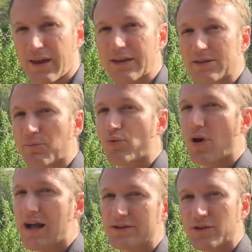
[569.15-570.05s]
It is a
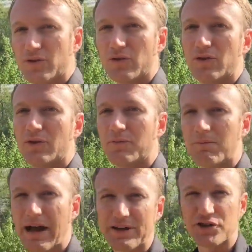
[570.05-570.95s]
practical
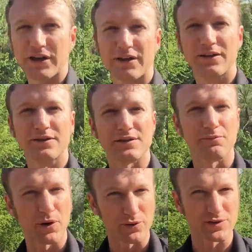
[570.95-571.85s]
magic
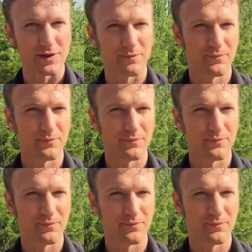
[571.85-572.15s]
symposium.